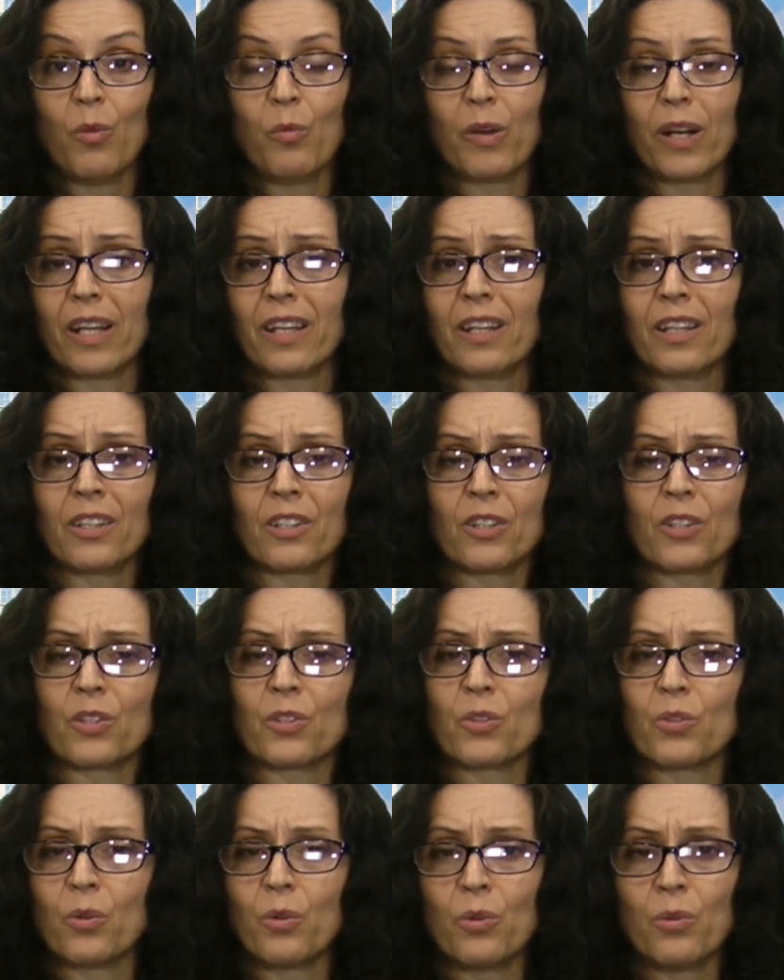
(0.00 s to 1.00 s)
When I get into
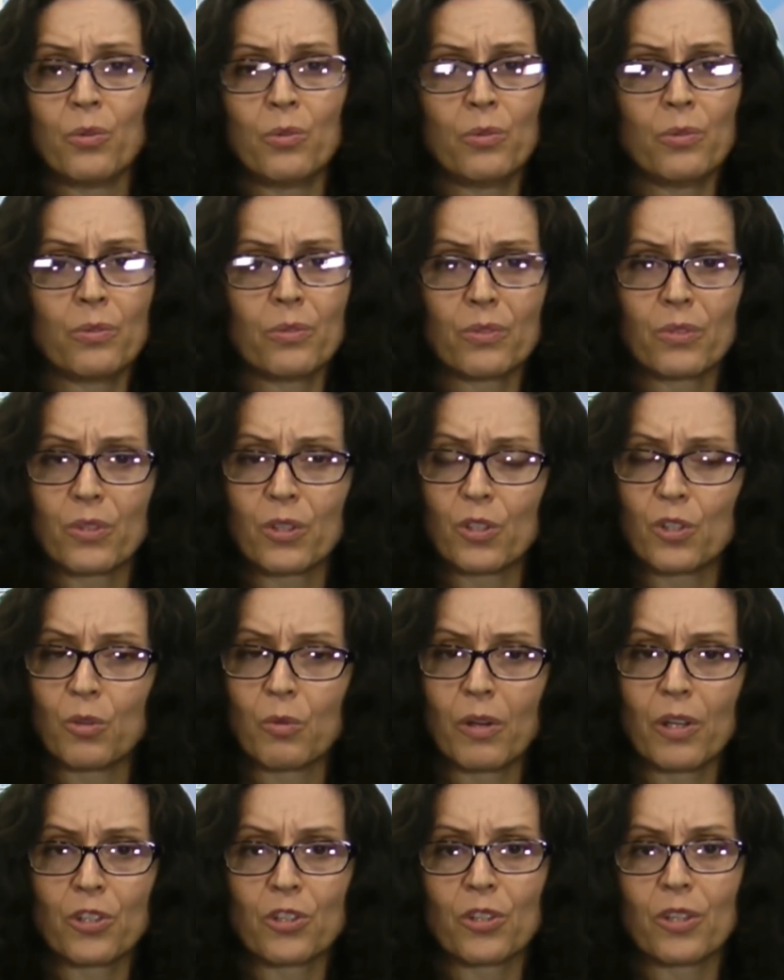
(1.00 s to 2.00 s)
the soul
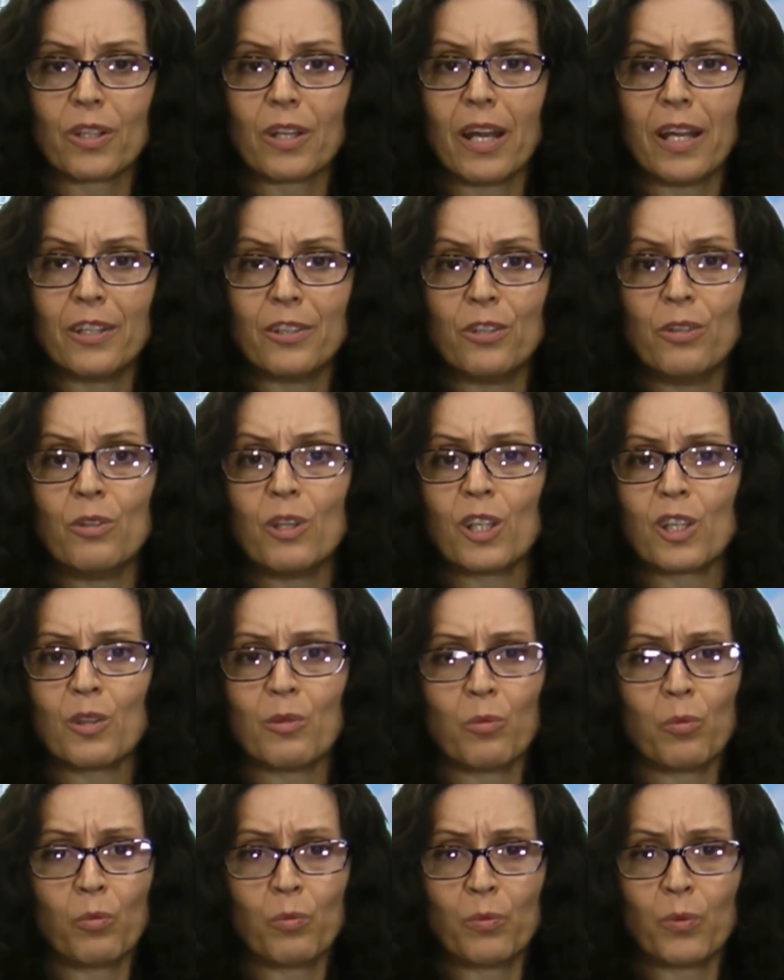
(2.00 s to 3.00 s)
situation, I do get
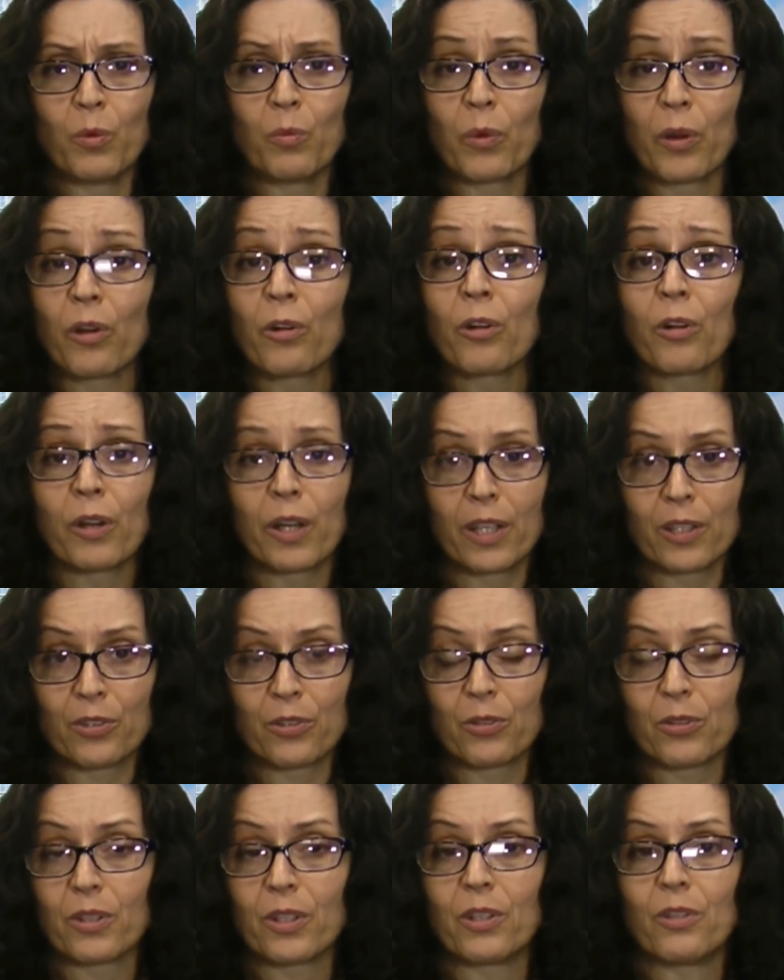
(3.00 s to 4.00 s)
the, the weirder
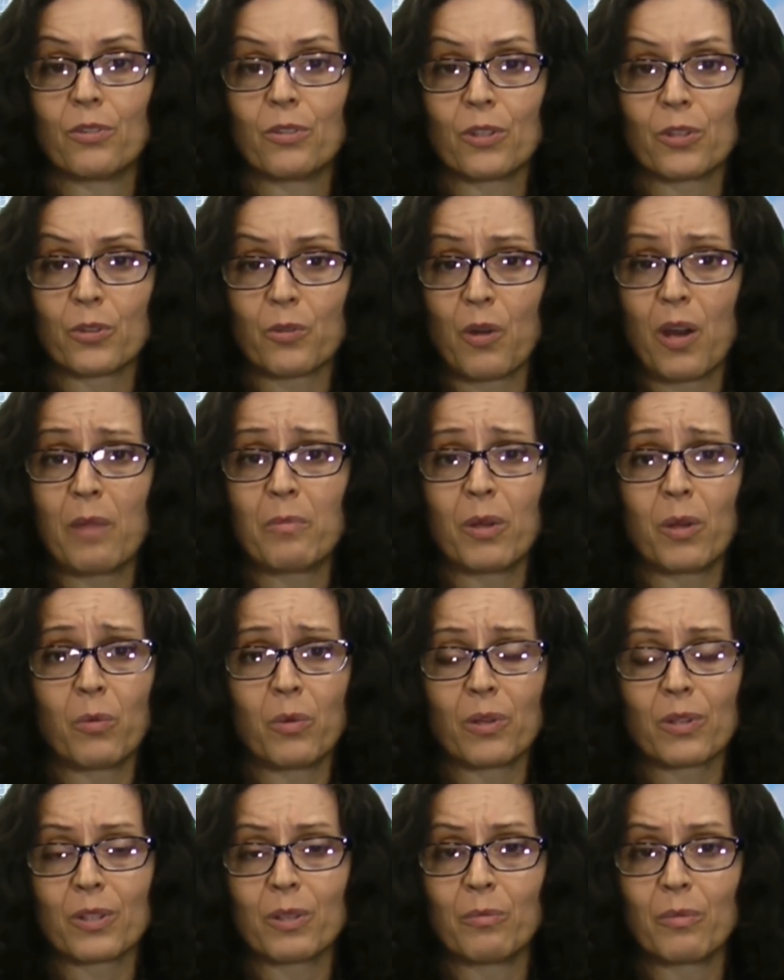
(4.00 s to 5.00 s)
answers like you're
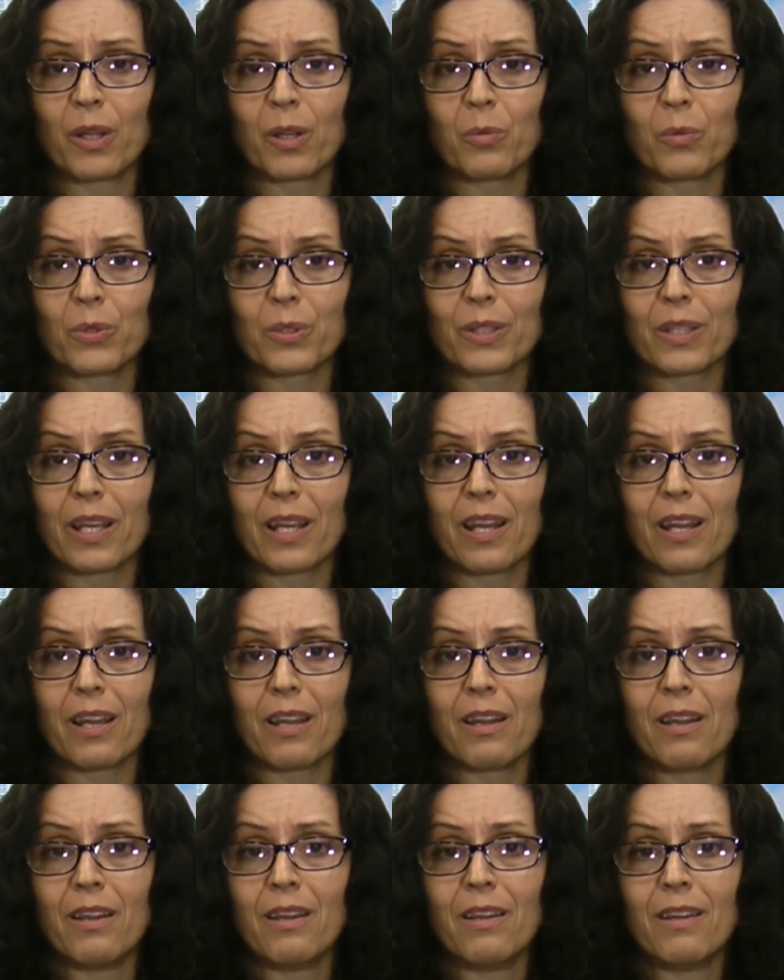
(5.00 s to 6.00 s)
describing, where somebody will
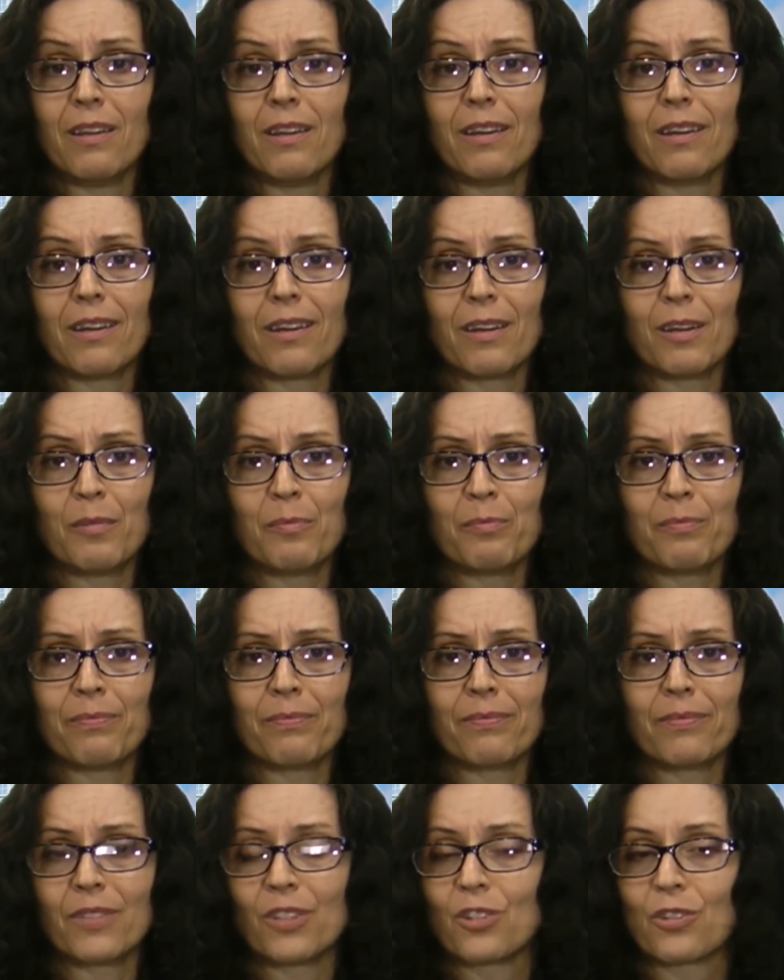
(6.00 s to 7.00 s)
say mm-hmm.
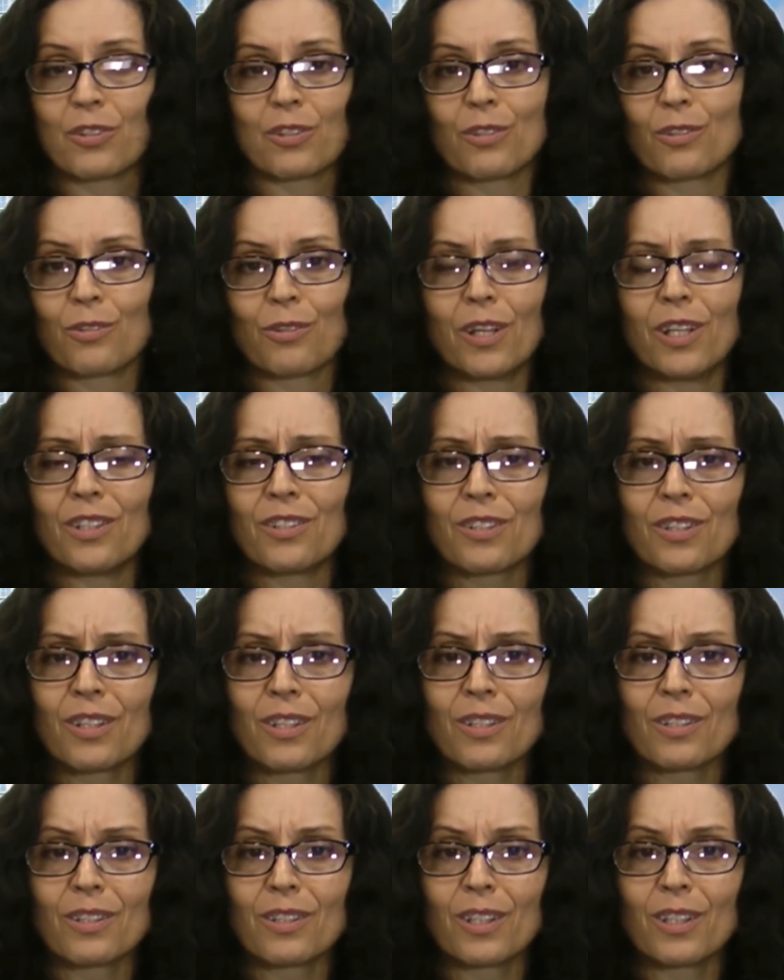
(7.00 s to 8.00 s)
um, just strange
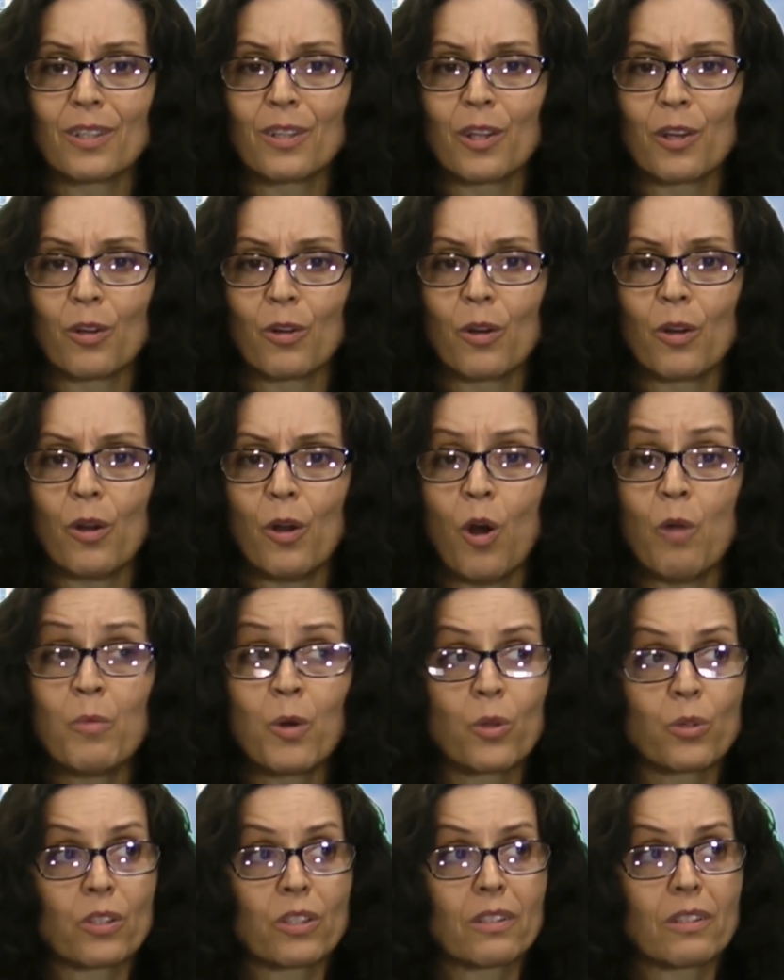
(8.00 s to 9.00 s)
things that, that are
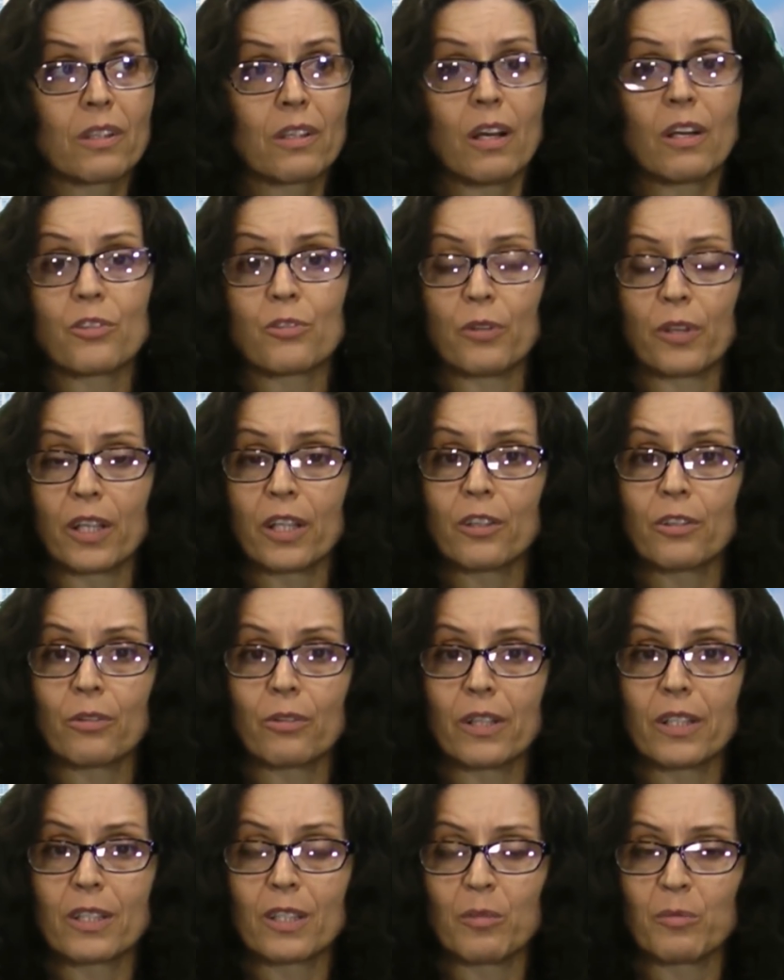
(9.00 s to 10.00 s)
almost
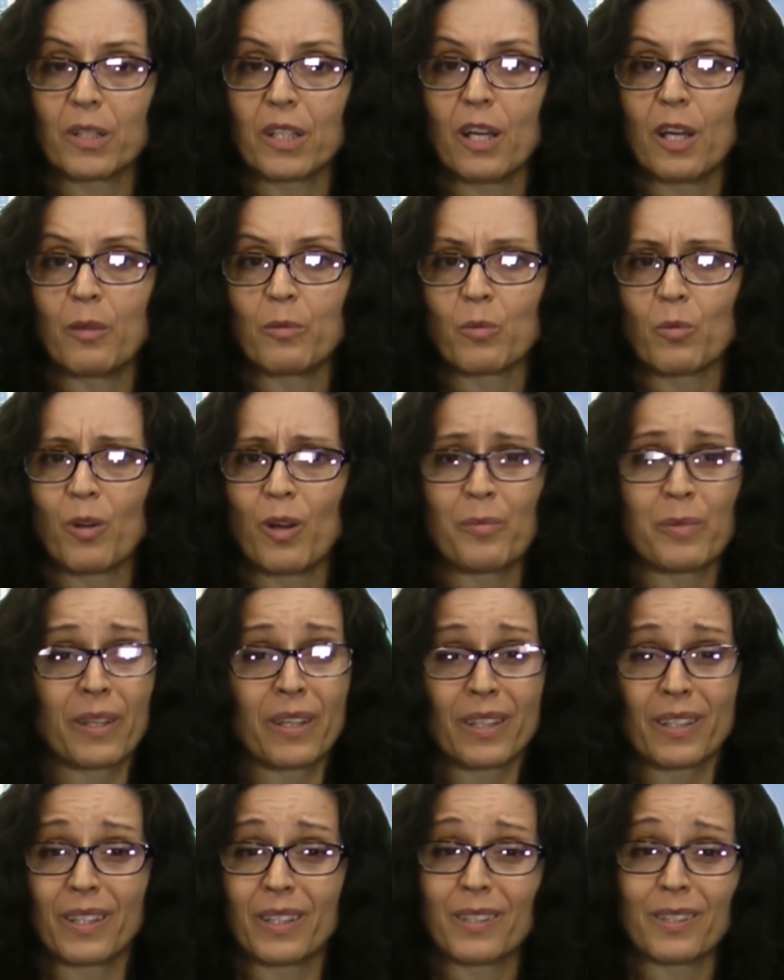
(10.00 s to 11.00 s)
contradictory sometimes, where I'll
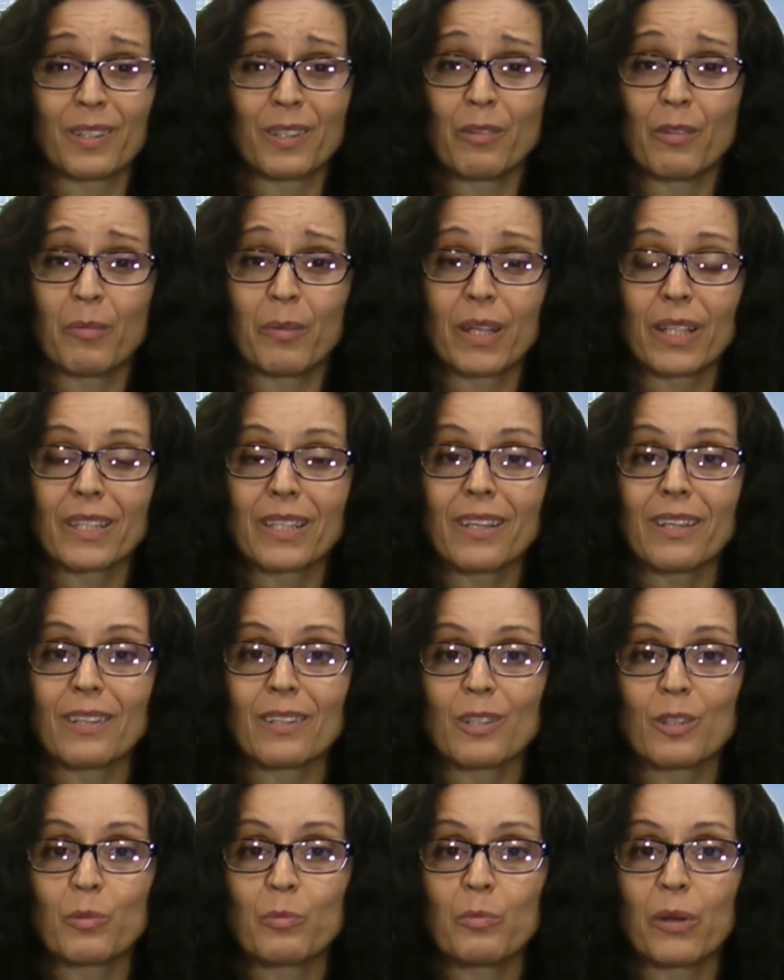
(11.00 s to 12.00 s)
be like, that doesn't even make
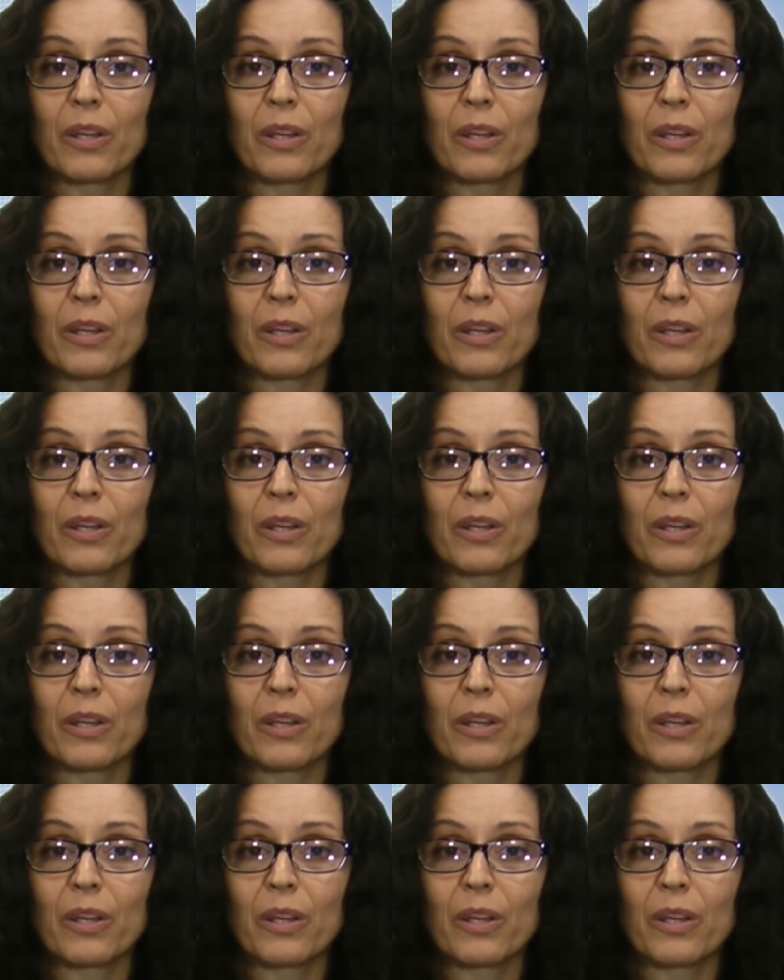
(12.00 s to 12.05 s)
sense.